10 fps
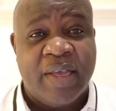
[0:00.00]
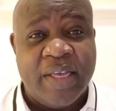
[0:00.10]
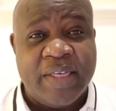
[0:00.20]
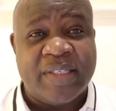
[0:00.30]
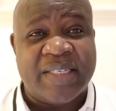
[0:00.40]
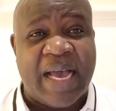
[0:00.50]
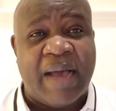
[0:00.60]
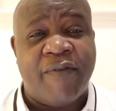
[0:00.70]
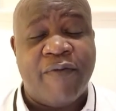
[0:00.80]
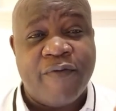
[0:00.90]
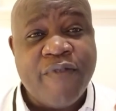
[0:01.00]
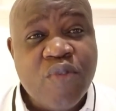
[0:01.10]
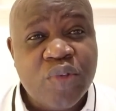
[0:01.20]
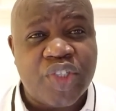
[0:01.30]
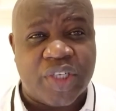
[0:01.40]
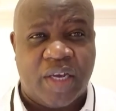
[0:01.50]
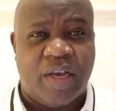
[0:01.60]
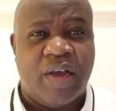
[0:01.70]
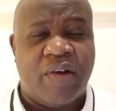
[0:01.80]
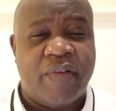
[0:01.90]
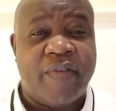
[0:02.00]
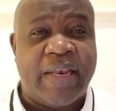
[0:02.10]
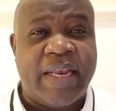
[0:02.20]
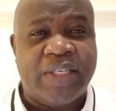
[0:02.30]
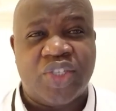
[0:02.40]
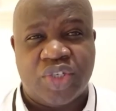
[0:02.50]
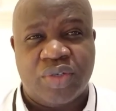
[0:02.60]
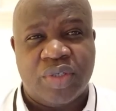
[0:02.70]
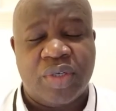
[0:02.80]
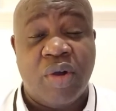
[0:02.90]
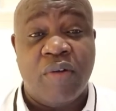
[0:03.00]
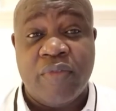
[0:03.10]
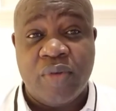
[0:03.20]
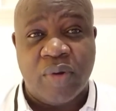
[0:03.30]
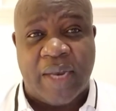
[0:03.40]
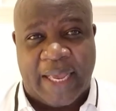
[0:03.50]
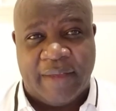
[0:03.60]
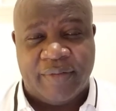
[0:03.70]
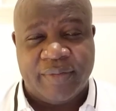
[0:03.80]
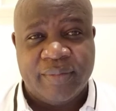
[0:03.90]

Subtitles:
is a future revelation of your life.